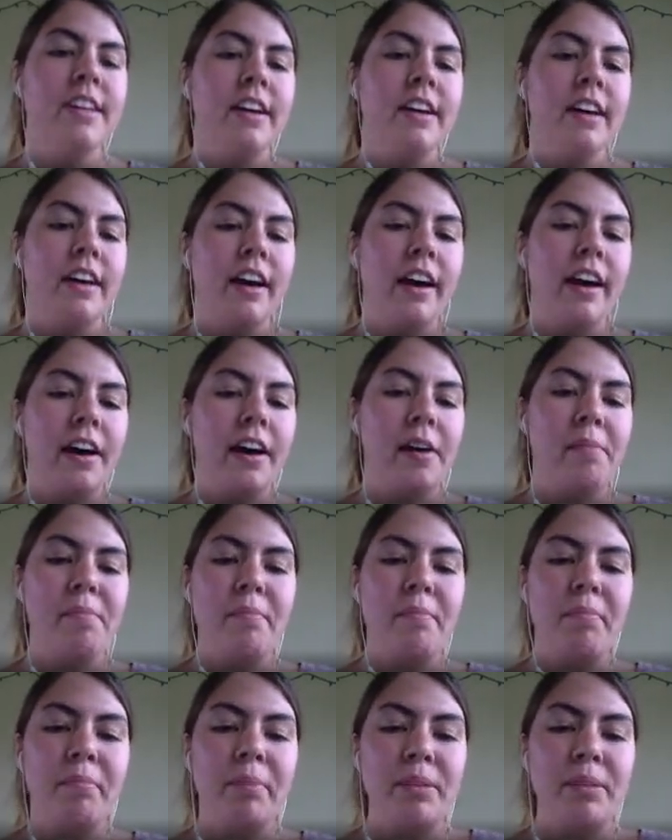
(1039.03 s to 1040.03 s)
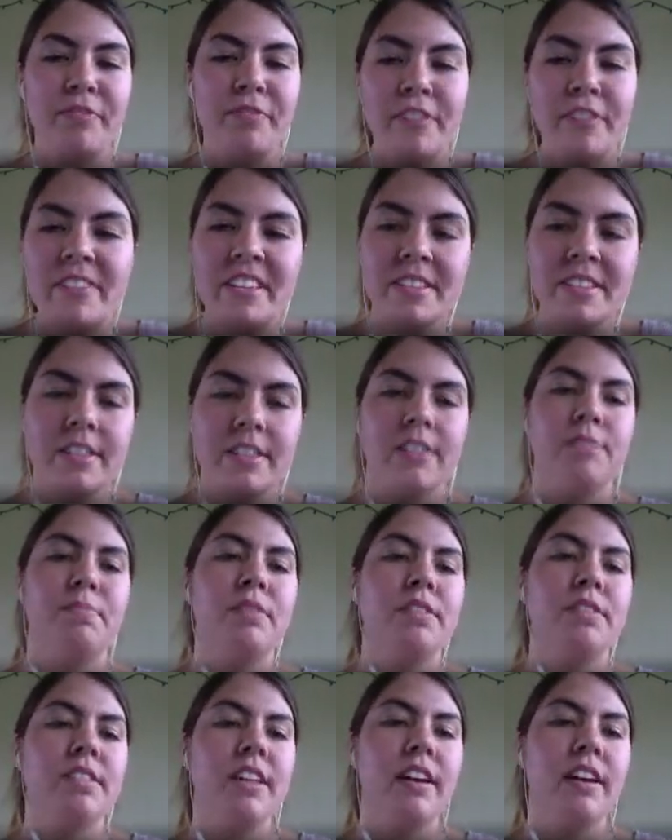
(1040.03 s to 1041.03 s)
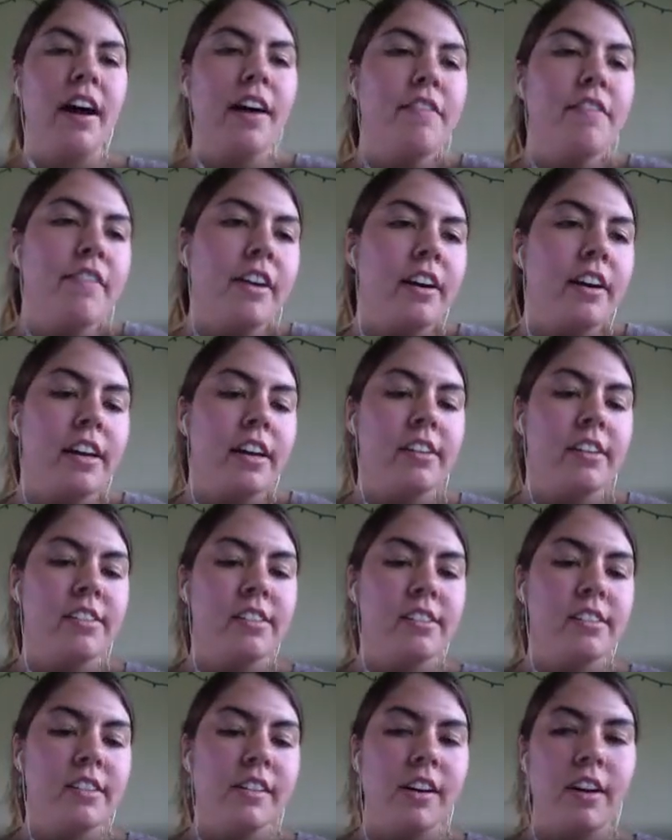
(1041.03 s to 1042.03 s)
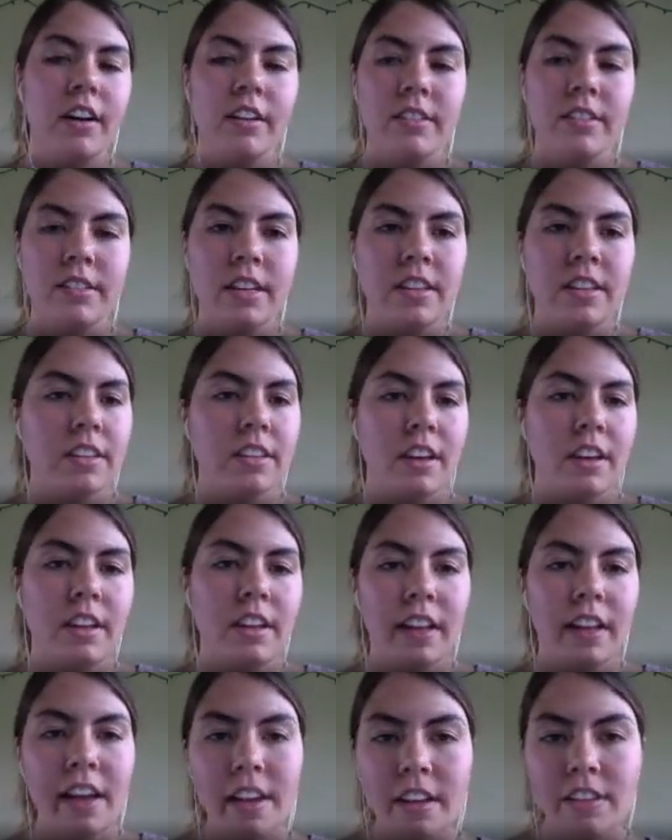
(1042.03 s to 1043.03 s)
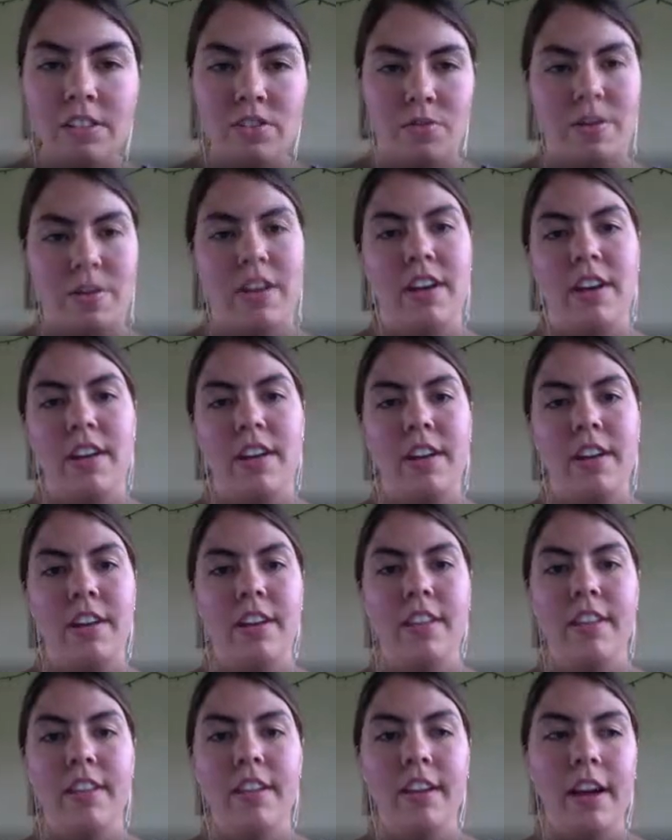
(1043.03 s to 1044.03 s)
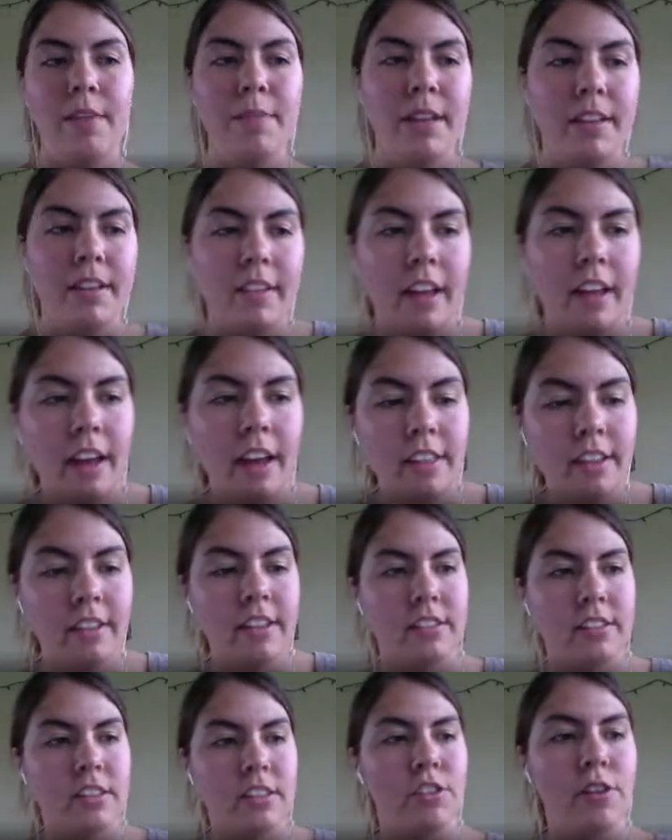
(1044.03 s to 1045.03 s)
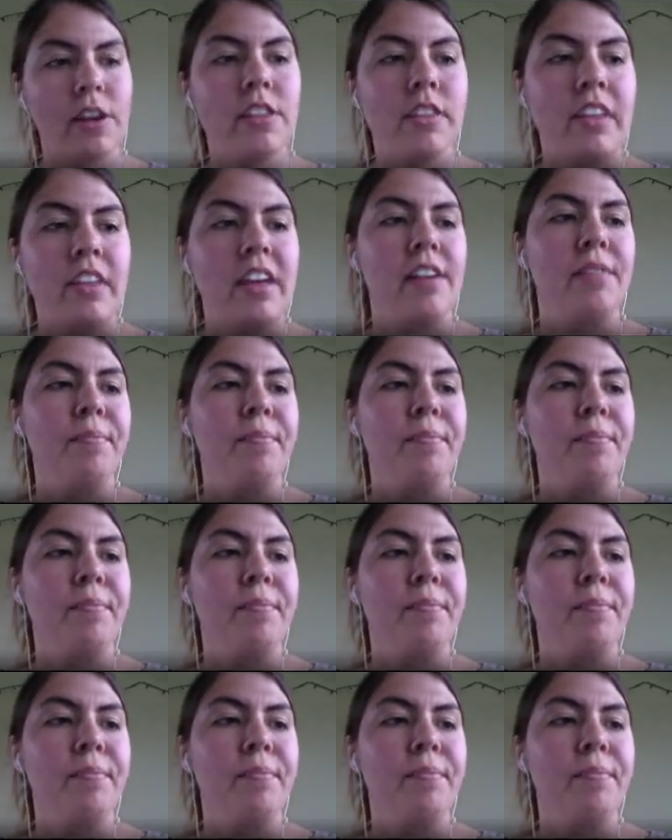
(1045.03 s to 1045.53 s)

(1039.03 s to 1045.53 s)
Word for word: Um, but 56% of our kids say that they like doing it. And I mean, I think that's a great thing.